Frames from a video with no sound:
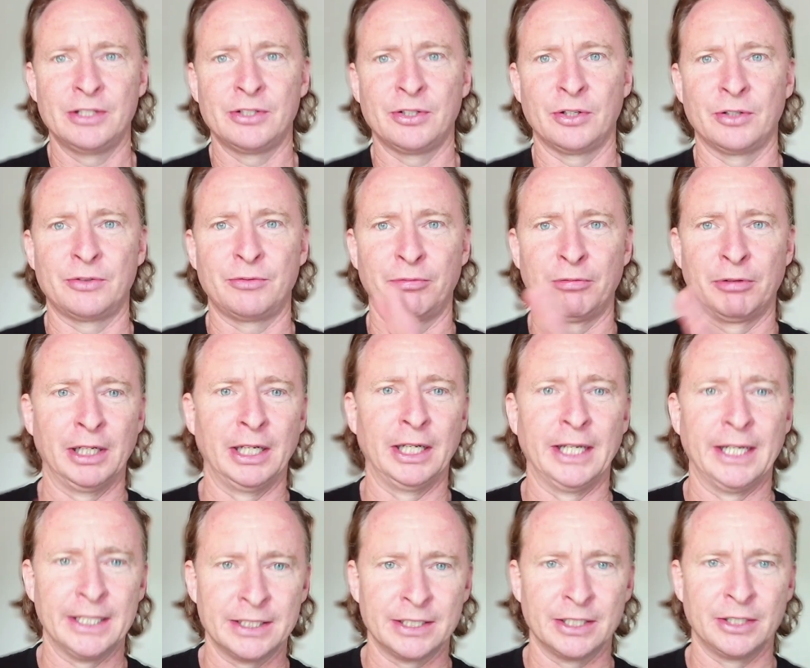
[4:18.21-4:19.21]
So it's
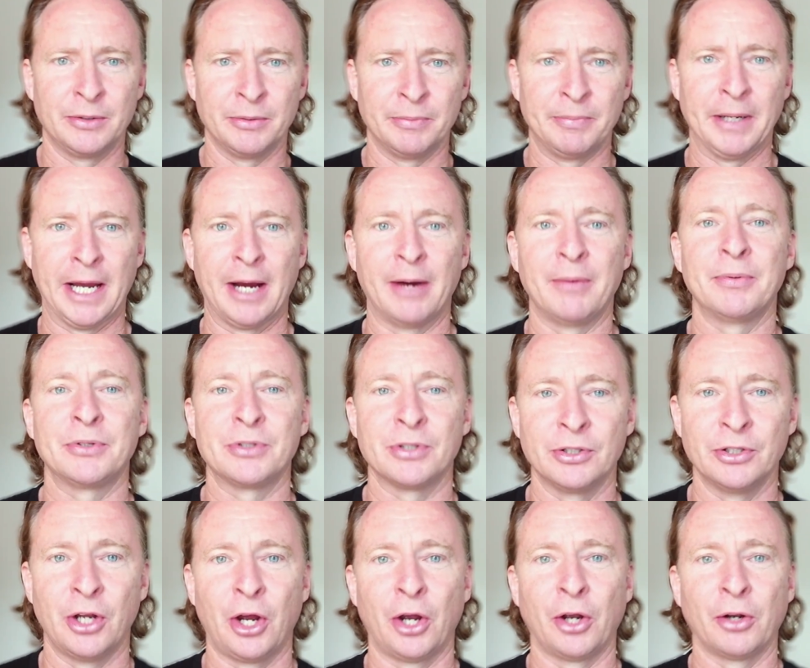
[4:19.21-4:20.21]
really easy to be able to
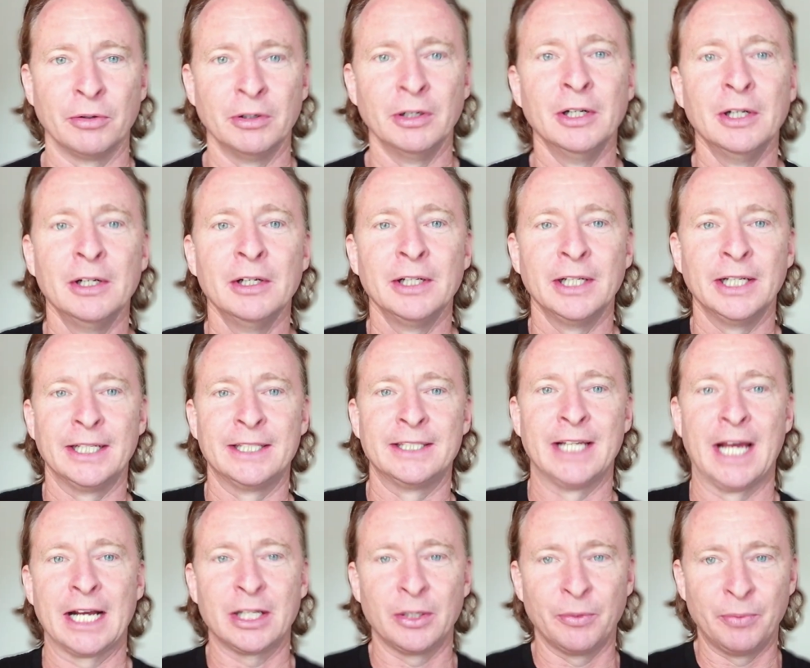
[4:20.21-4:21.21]
know
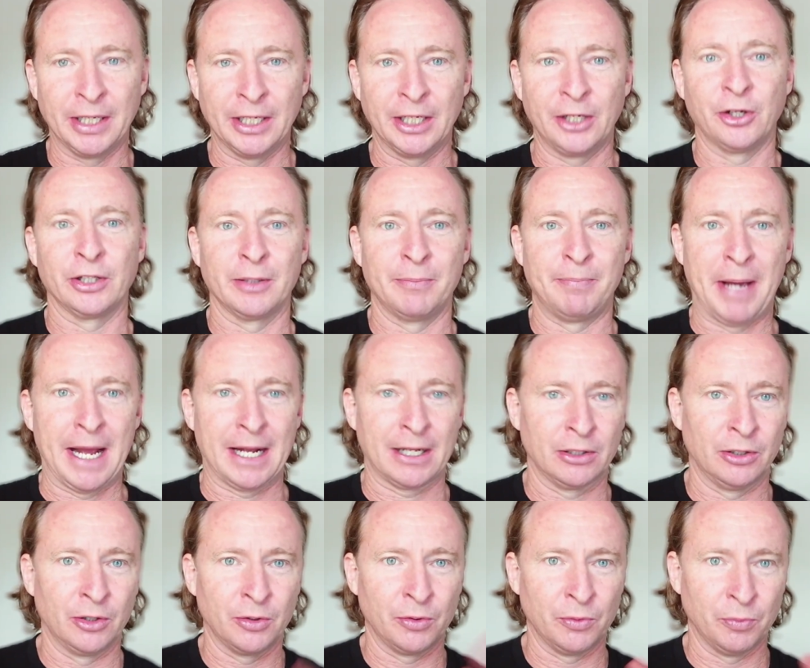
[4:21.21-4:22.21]
exactly where you got the
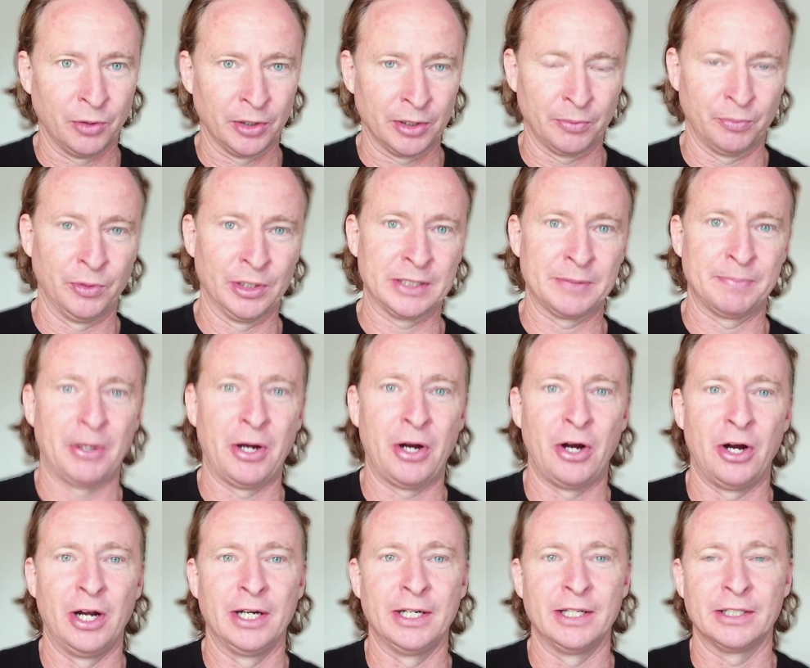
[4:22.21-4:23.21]
backlog, what's behind